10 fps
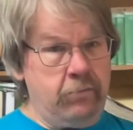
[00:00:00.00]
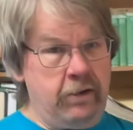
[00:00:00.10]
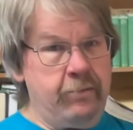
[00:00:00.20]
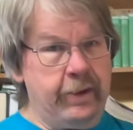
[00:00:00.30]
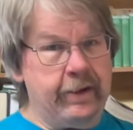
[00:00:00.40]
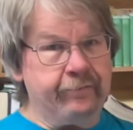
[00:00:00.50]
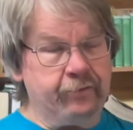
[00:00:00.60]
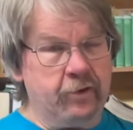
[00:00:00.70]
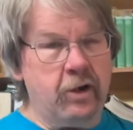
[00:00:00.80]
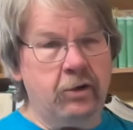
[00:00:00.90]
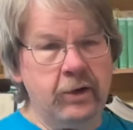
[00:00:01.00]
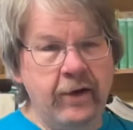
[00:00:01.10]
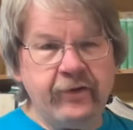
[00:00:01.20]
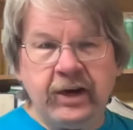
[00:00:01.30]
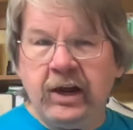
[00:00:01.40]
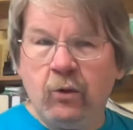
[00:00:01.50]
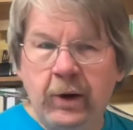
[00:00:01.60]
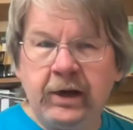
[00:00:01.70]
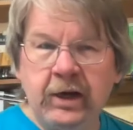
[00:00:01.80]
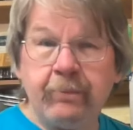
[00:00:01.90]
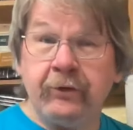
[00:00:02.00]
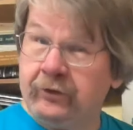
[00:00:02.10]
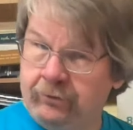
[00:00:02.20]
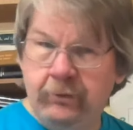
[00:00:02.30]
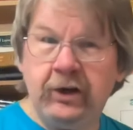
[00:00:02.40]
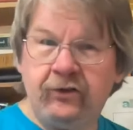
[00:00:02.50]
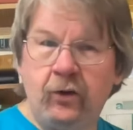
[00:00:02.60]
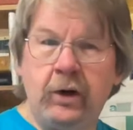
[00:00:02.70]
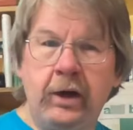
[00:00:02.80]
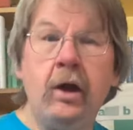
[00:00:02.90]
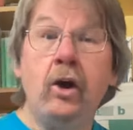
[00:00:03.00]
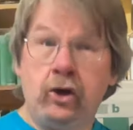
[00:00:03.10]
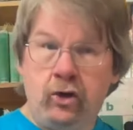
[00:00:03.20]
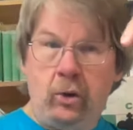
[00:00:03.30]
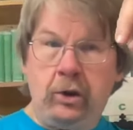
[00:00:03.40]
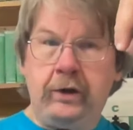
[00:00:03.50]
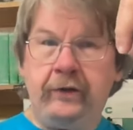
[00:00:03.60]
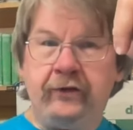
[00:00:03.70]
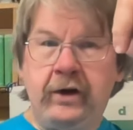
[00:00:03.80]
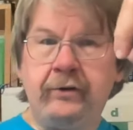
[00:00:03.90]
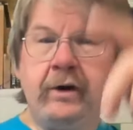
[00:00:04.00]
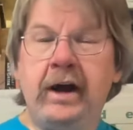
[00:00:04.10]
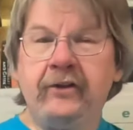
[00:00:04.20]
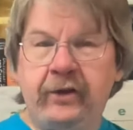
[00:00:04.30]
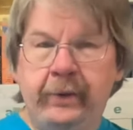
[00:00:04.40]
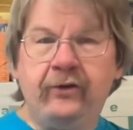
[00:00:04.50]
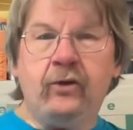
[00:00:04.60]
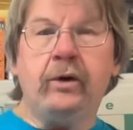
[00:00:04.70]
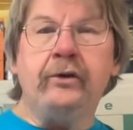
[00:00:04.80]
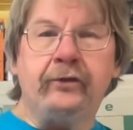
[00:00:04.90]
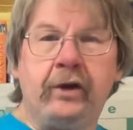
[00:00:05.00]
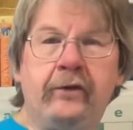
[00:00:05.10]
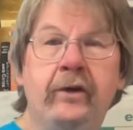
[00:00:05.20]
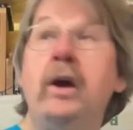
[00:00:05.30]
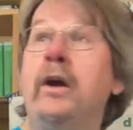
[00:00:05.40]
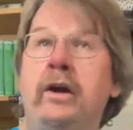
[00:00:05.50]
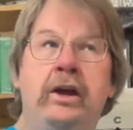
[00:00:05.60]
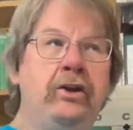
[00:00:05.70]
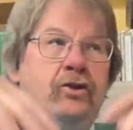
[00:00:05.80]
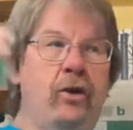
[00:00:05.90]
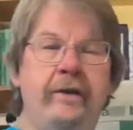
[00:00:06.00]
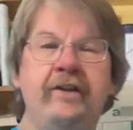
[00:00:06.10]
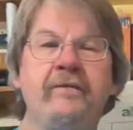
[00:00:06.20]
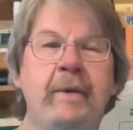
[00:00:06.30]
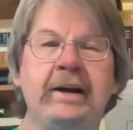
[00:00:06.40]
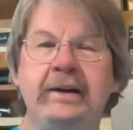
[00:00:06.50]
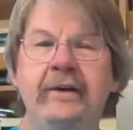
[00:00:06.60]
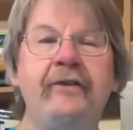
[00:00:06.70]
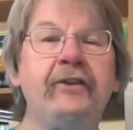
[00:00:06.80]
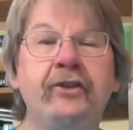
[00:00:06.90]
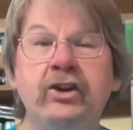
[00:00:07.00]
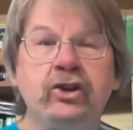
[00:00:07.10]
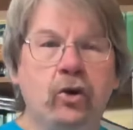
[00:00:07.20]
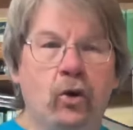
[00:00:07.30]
I mean, after all, every day you wake up is a joy. Go look at the sunrise and enjoy yourself. Enjoy this magnificent,